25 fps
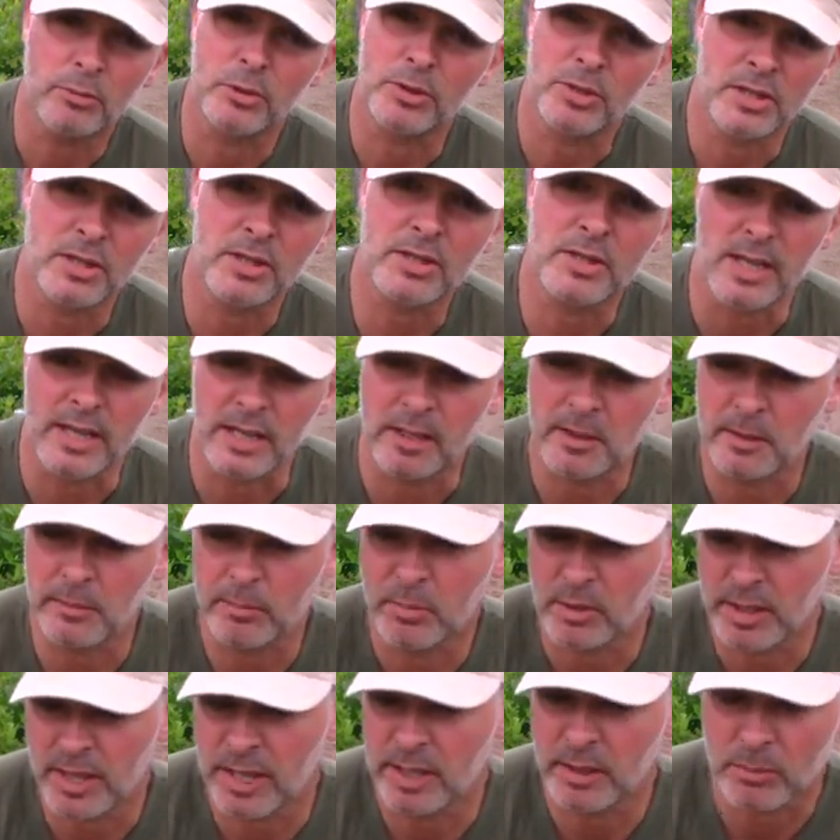which is
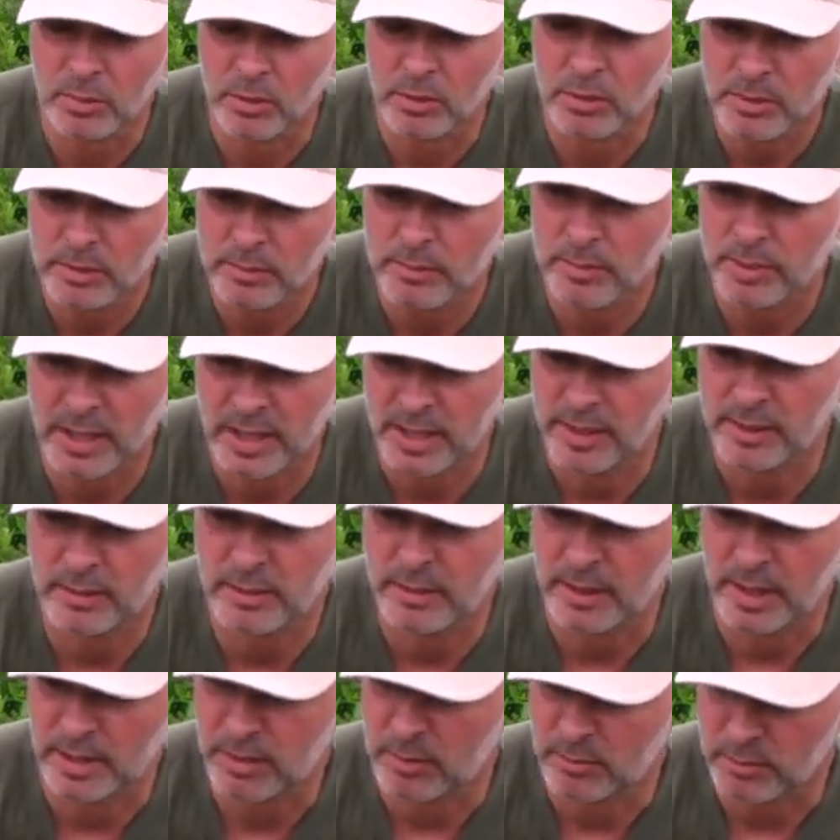edible, edible but I
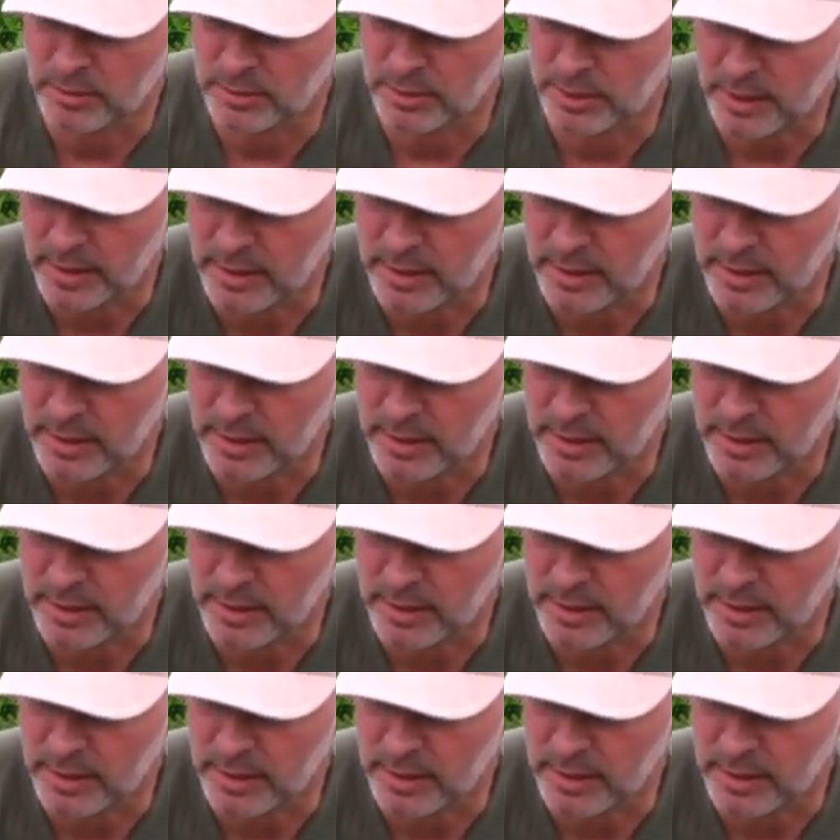don't, I don't really,